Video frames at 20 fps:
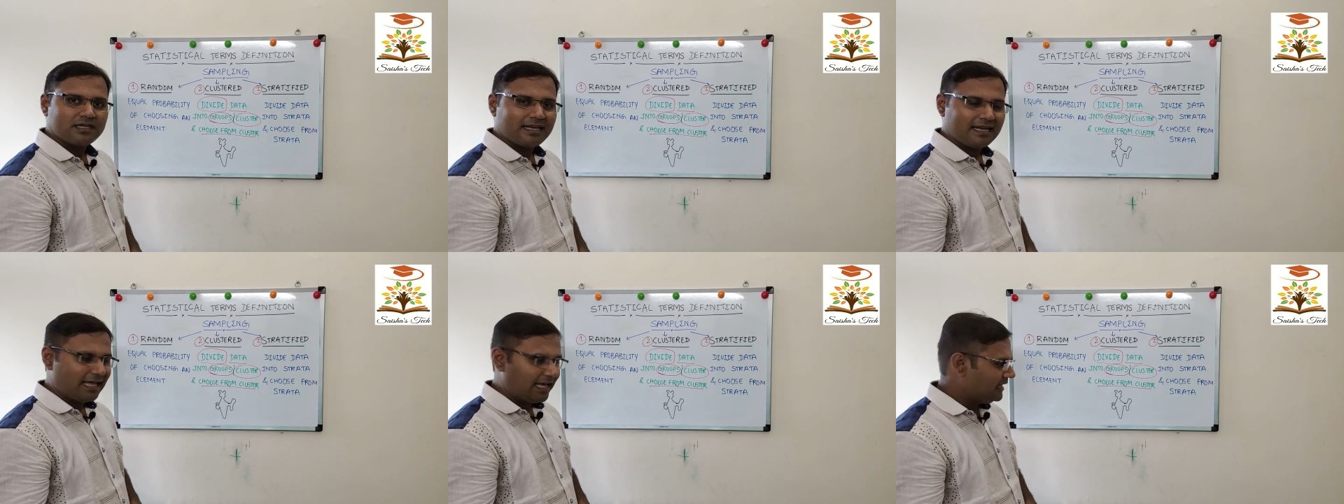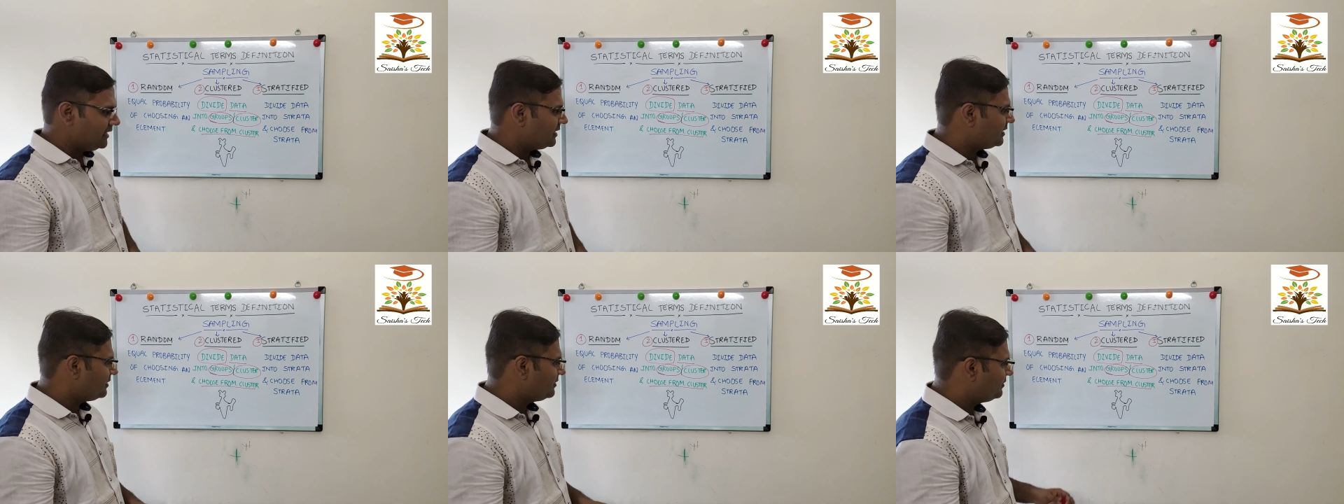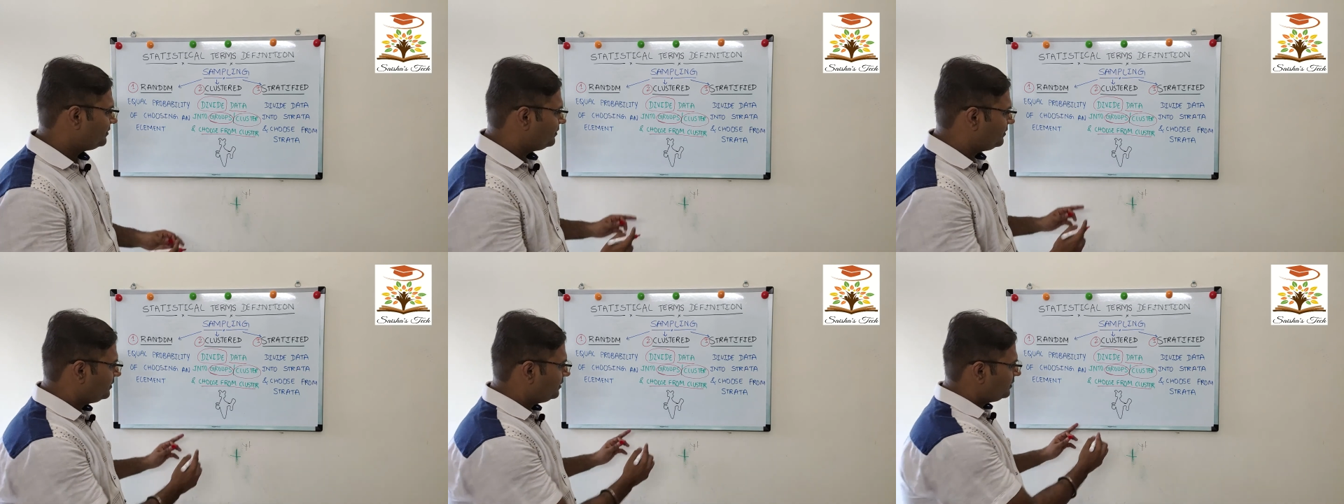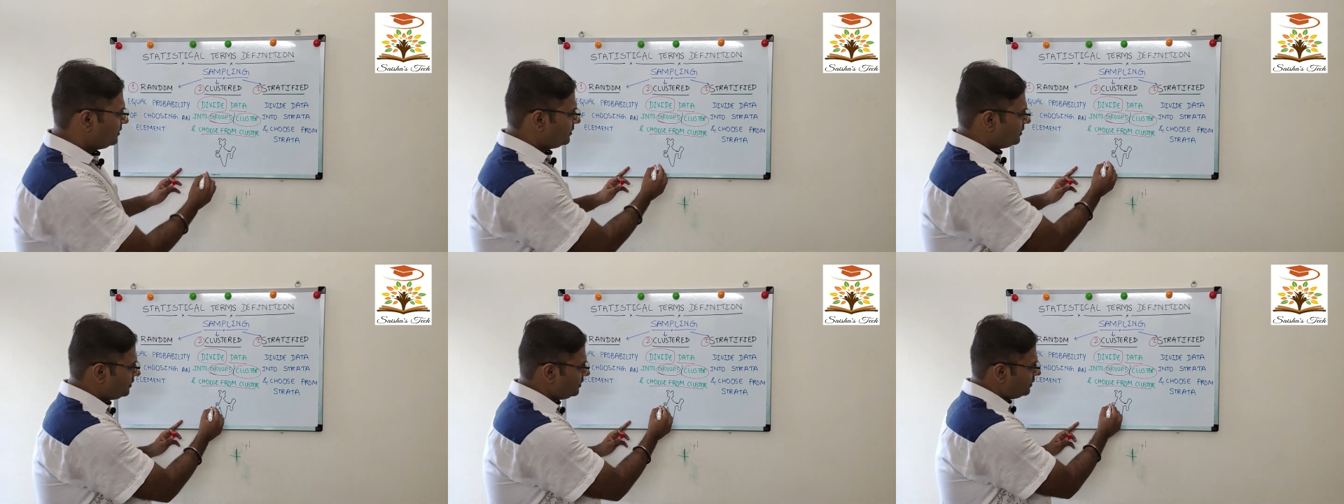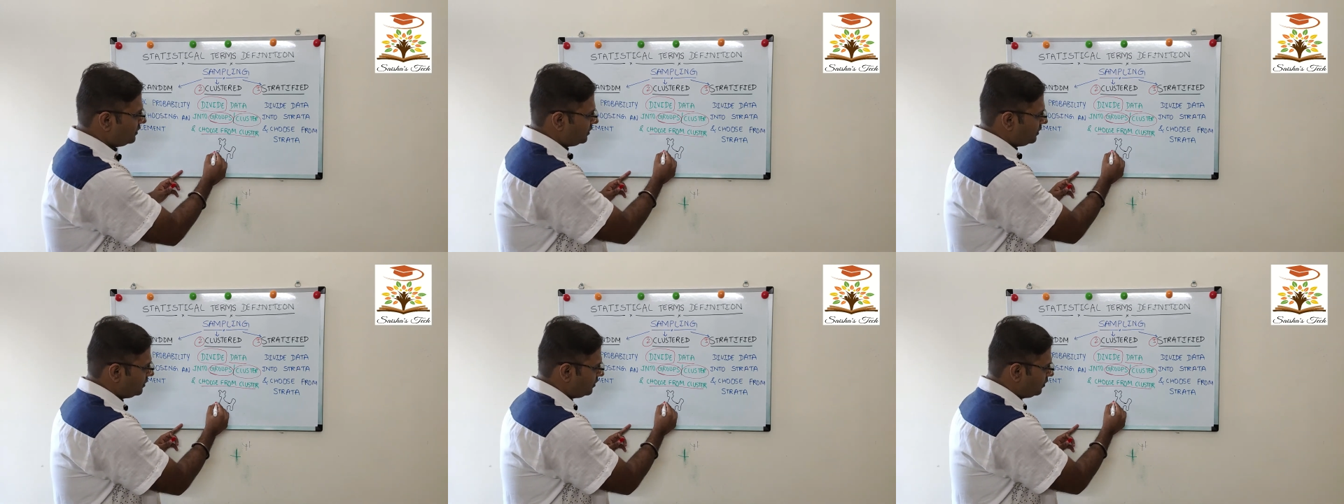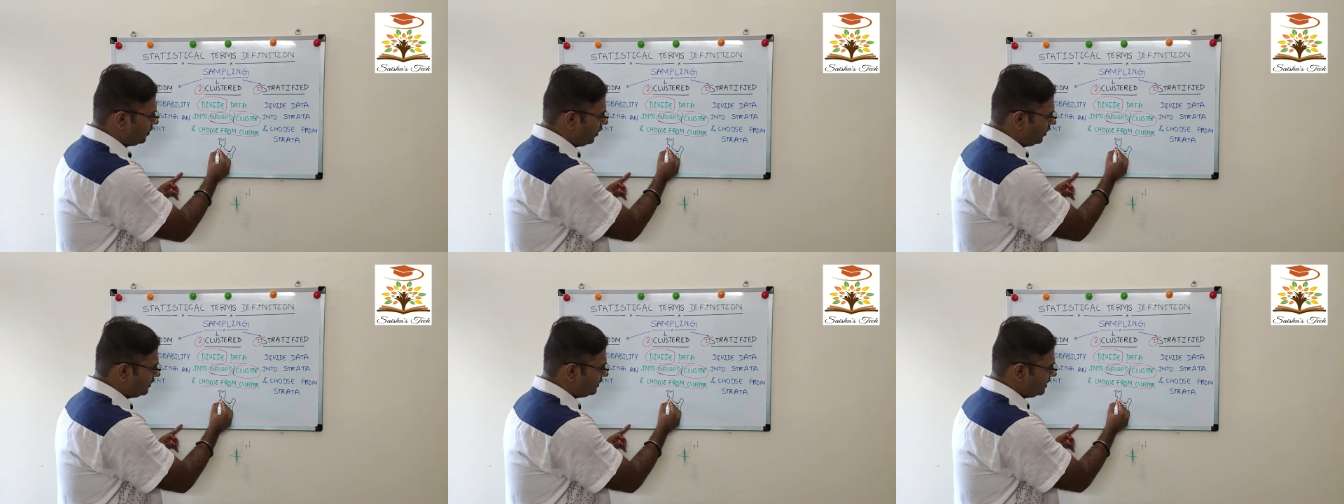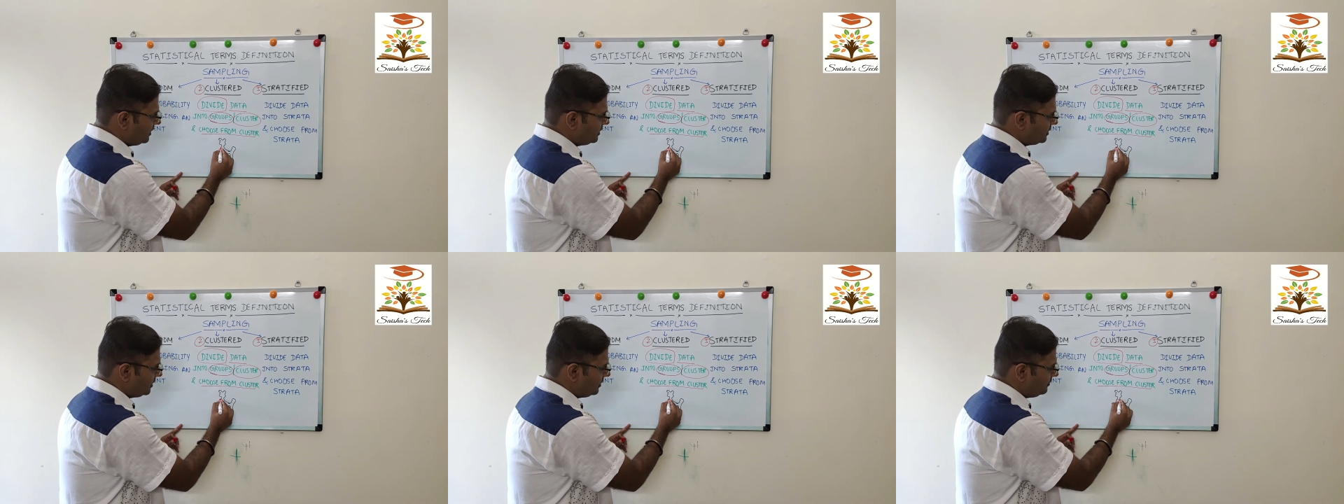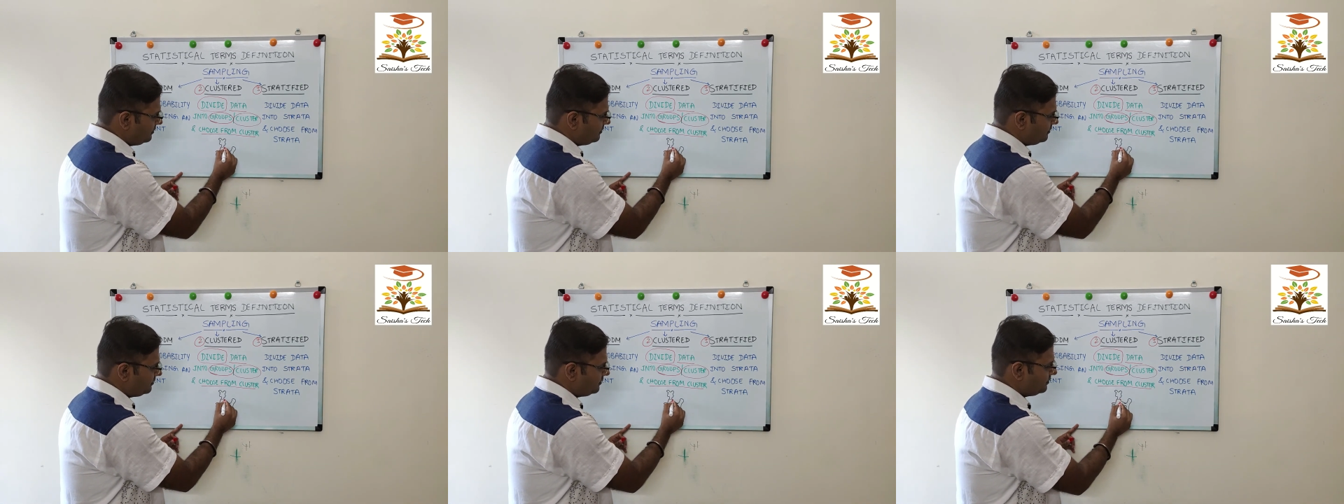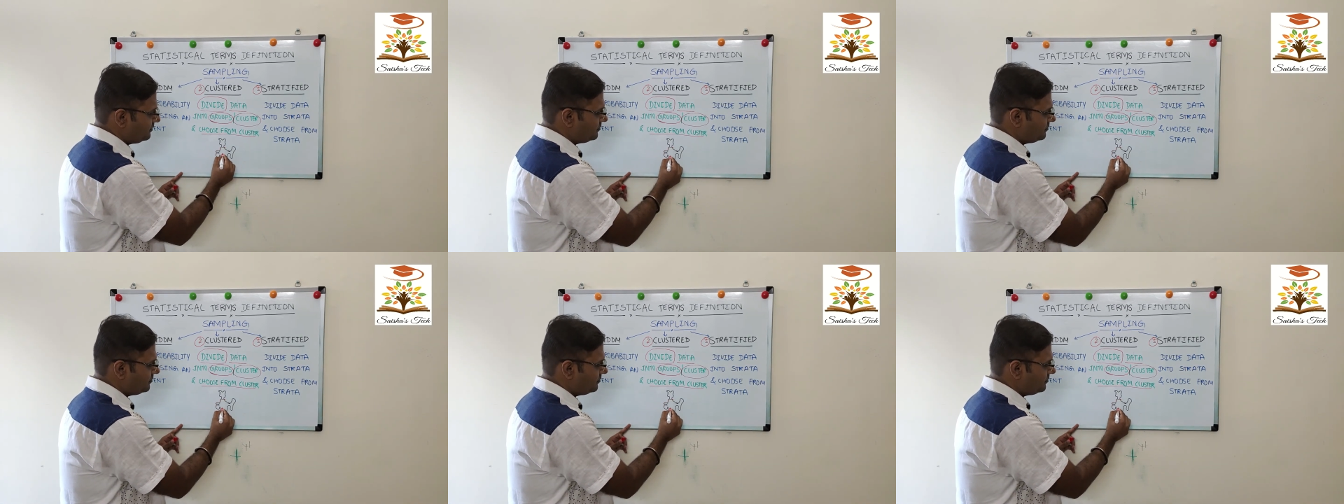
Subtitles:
like North region,